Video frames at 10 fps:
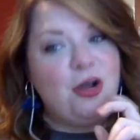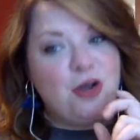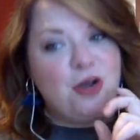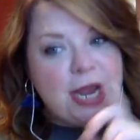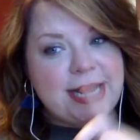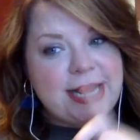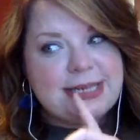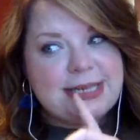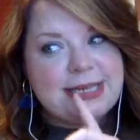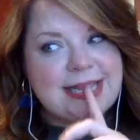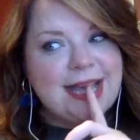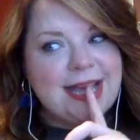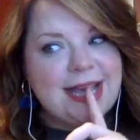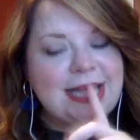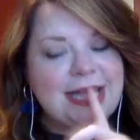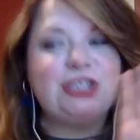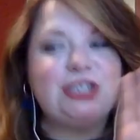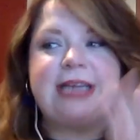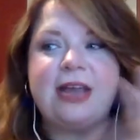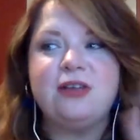great is
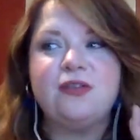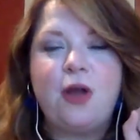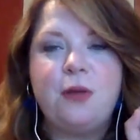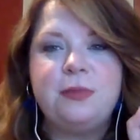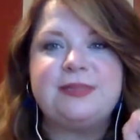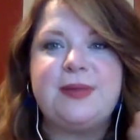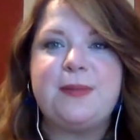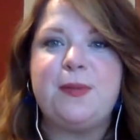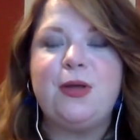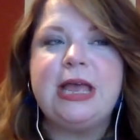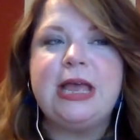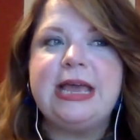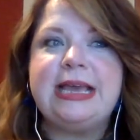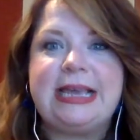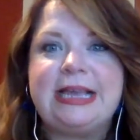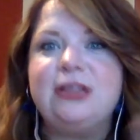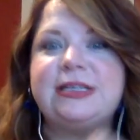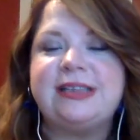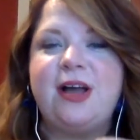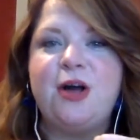she cares for homeless people. He
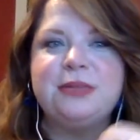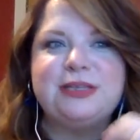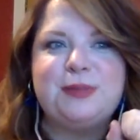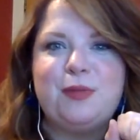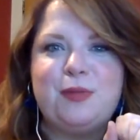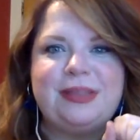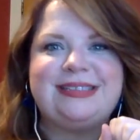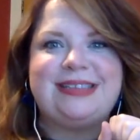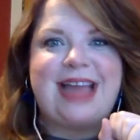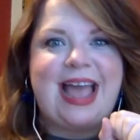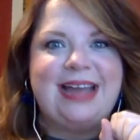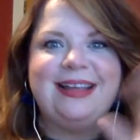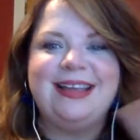looks at homeless people with disdain.